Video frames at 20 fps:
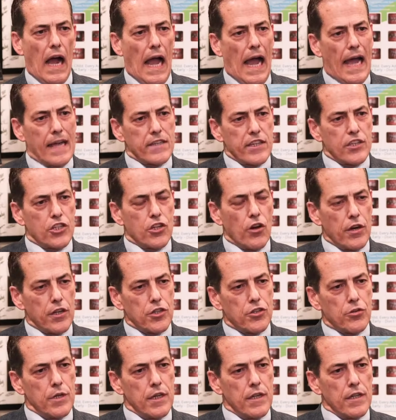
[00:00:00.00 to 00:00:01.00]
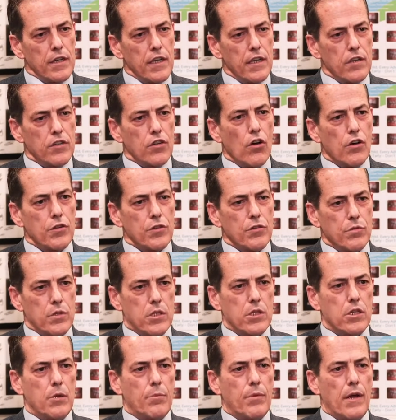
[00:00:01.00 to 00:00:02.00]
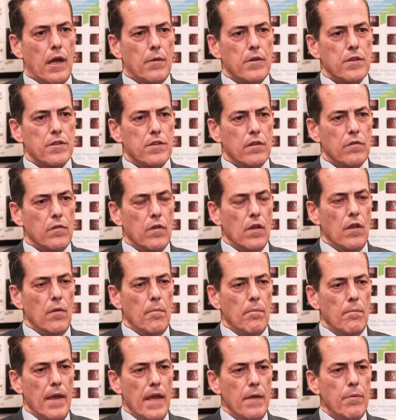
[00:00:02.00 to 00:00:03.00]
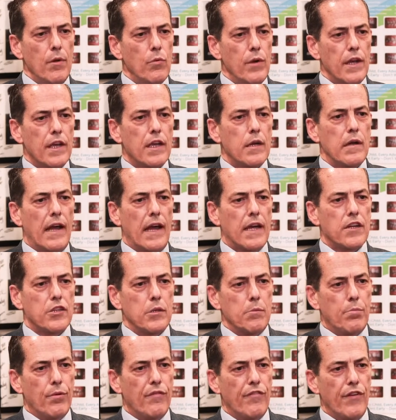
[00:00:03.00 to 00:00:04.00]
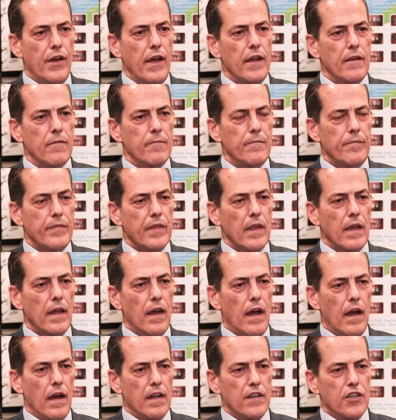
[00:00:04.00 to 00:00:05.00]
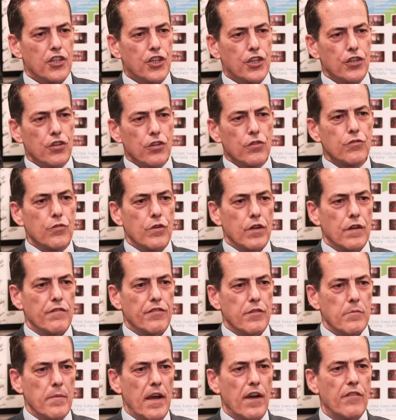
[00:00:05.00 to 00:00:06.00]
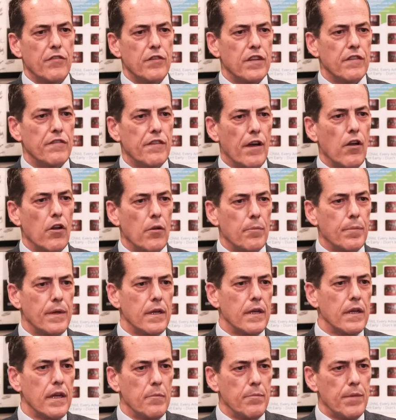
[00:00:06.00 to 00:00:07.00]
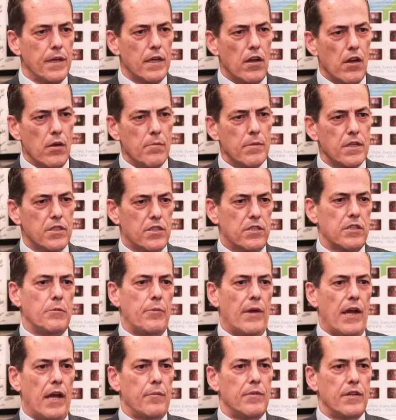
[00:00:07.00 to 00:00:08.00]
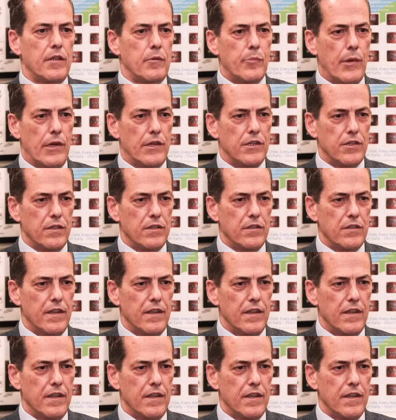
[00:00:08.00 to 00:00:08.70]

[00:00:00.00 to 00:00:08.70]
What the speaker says: as I started treating the adults with sleep apnea, I said, maybe we can actually prevent children from ever developing and becoming sleep apnea patients.